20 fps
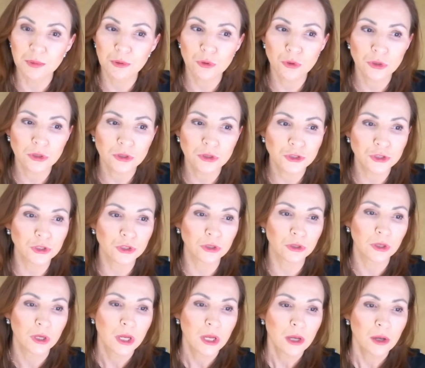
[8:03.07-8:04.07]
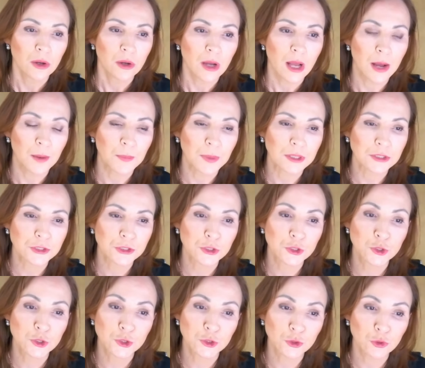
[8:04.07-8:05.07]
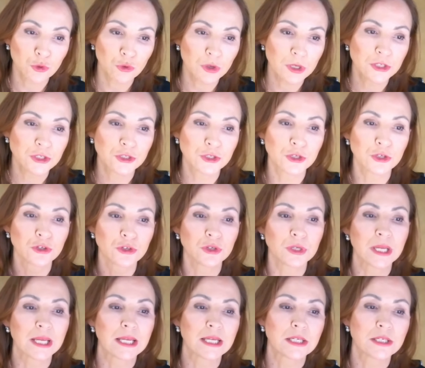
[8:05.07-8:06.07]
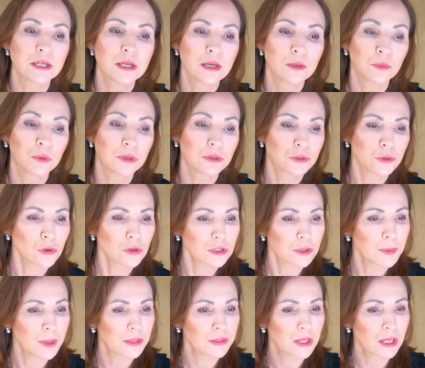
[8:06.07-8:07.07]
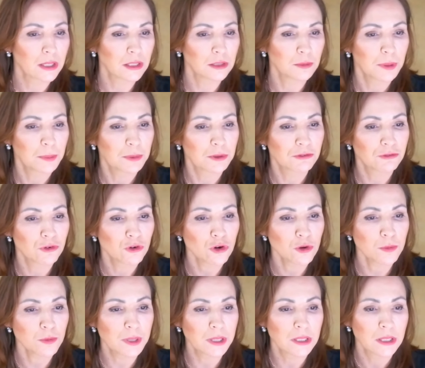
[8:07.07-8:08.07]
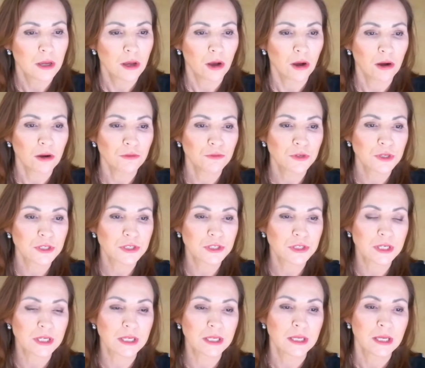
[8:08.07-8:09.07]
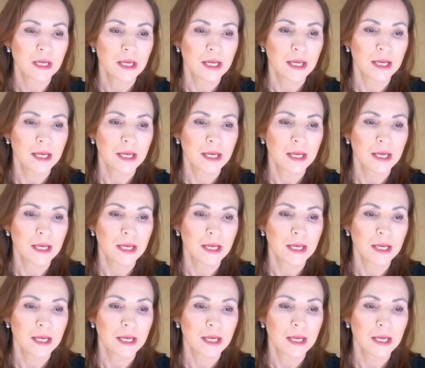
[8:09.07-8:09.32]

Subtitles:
important to you? How much storage do you need? We talked about that a little bit before, but obviously